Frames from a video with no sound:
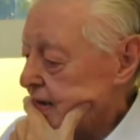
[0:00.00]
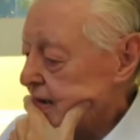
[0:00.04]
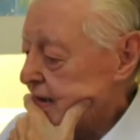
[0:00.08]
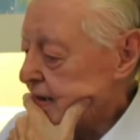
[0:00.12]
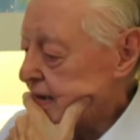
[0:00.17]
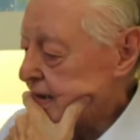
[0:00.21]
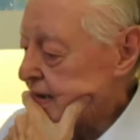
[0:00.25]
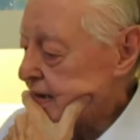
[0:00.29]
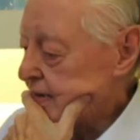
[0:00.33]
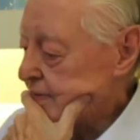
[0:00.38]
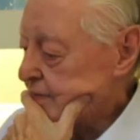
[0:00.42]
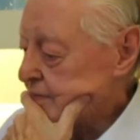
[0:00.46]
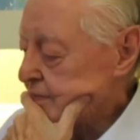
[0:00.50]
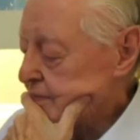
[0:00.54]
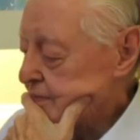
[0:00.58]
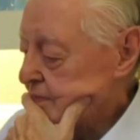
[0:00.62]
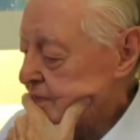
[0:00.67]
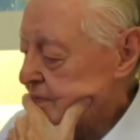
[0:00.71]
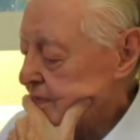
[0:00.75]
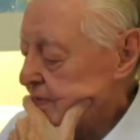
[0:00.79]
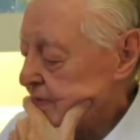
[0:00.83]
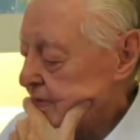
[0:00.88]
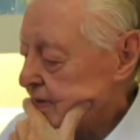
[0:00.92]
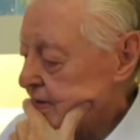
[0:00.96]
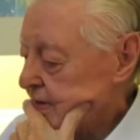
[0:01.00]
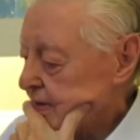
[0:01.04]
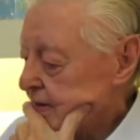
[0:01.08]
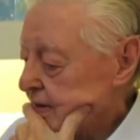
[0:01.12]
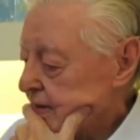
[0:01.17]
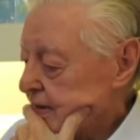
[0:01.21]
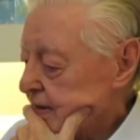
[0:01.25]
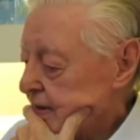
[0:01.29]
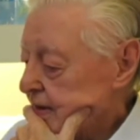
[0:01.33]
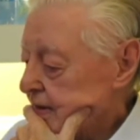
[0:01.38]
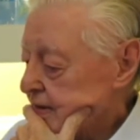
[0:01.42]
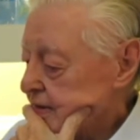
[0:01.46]

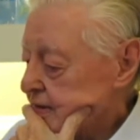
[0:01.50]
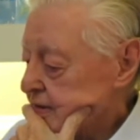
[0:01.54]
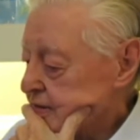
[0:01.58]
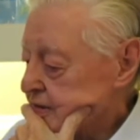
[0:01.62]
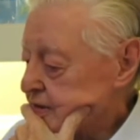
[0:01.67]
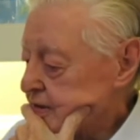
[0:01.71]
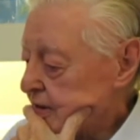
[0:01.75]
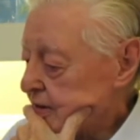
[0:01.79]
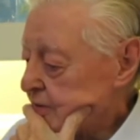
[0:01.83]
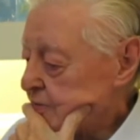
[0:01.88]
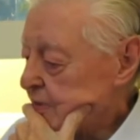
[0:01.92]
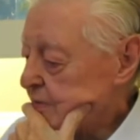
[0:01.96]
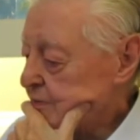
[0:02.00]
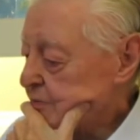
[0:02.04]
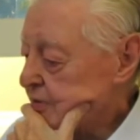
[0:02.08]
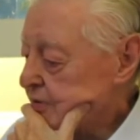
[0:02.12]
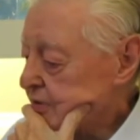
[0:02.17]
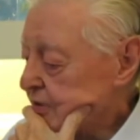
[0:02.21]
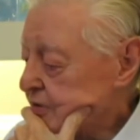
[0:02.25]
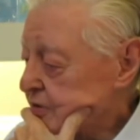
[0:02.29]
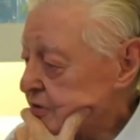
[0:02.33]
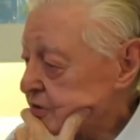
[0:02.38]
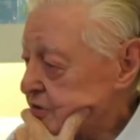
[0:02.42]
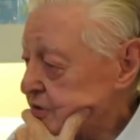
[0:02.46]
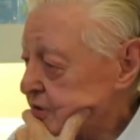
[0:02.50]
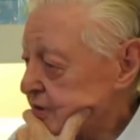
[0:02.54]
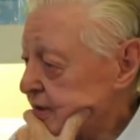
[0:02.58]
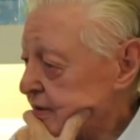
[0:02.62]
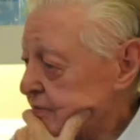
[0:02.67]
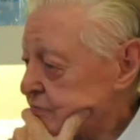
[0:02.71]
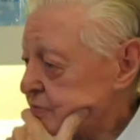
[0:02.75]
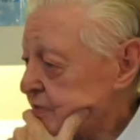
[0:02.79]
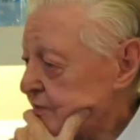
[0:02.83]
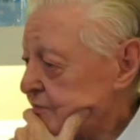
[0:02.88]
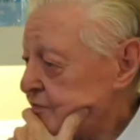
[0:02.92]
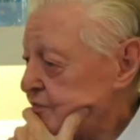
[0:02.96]
So I remember going to see
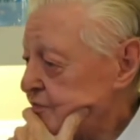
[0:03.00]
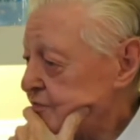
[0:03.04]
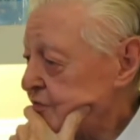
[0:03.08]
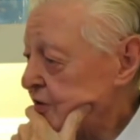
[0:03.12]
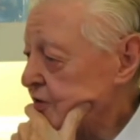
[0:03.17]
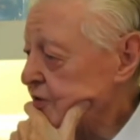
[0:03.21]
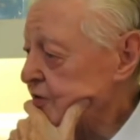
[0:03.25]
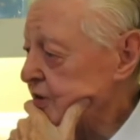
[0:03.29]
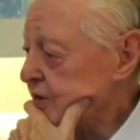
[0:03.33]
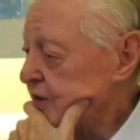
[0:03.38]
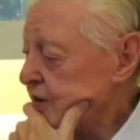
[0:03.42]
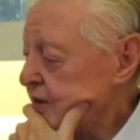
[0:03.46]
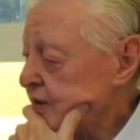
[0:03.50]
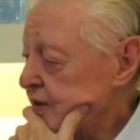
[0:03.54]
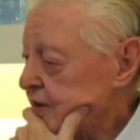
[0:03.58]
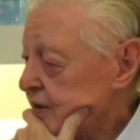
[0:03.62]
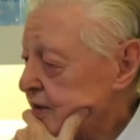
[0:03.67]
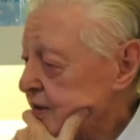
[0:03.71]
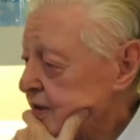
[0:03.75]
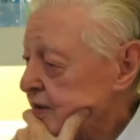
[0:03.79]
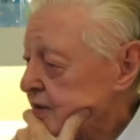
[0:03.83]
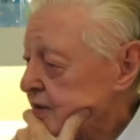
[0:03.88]
her. It was a foggy,